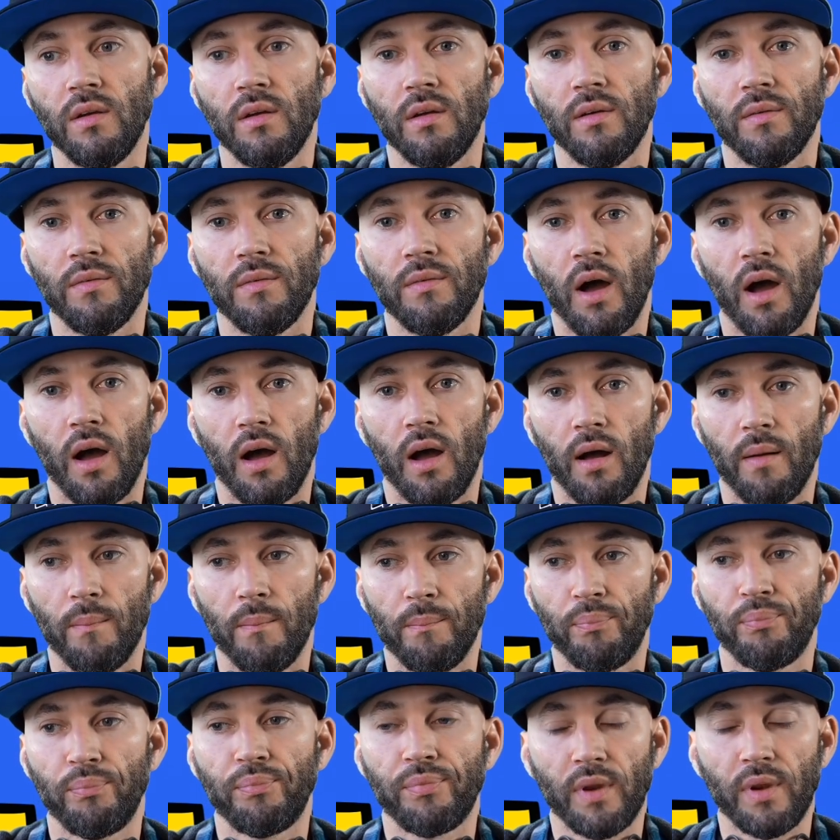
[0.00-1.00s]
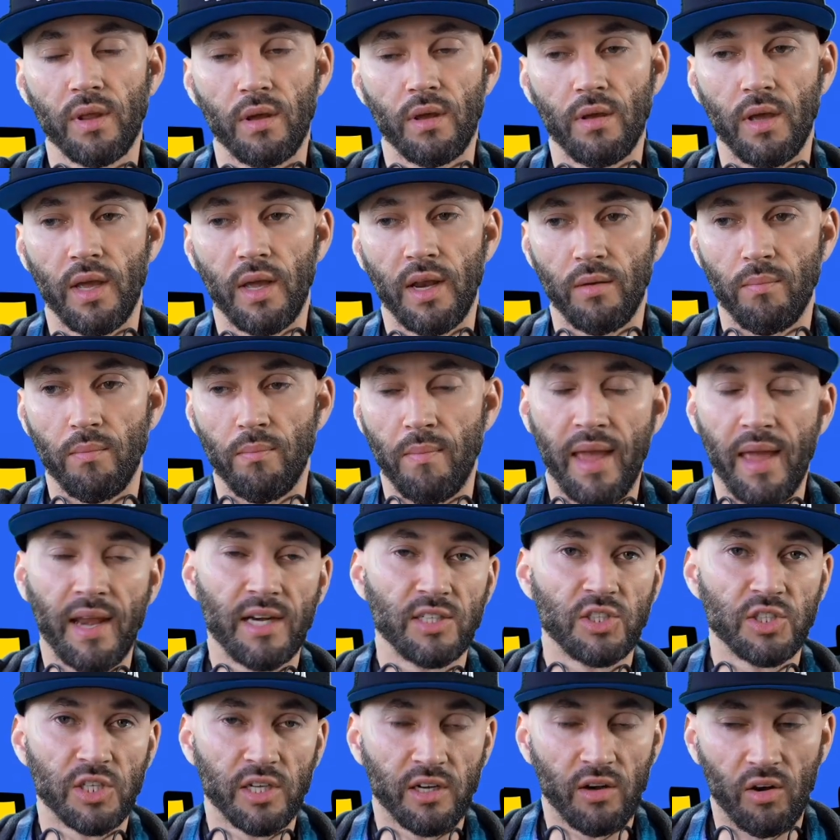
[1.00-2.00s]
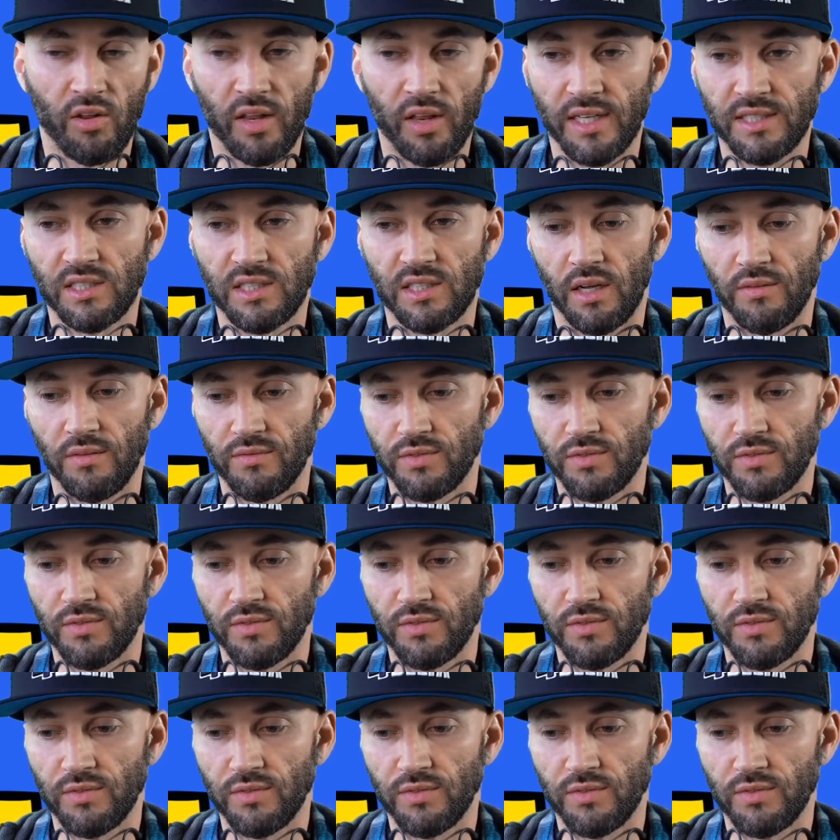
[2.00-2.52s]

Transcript: um and manage it and all that stuff.